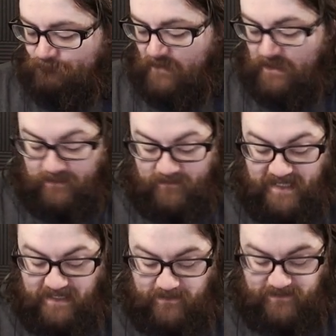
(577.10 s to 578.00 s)
But
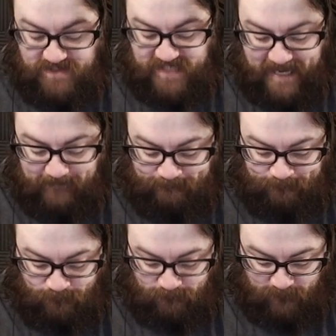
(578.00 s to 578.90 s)
anyway, there's that.
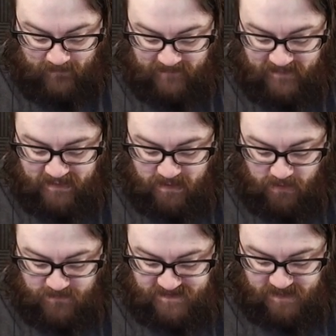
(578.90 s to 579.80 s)
I think it
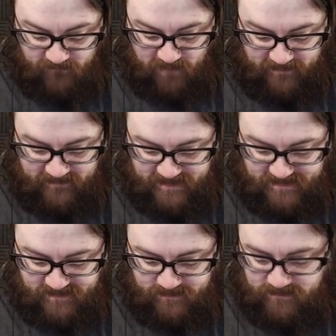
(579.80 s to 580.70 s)
closes over like this.
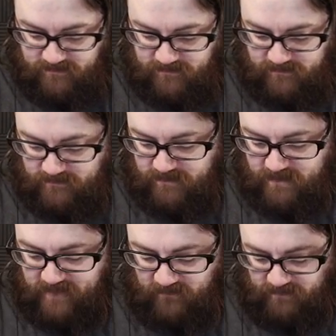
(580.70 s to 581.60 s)
You have
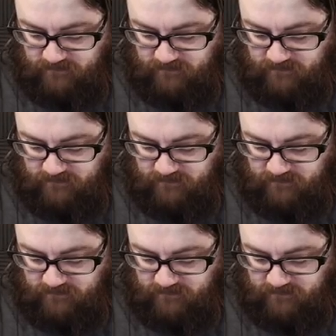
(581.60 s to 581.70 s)
a little...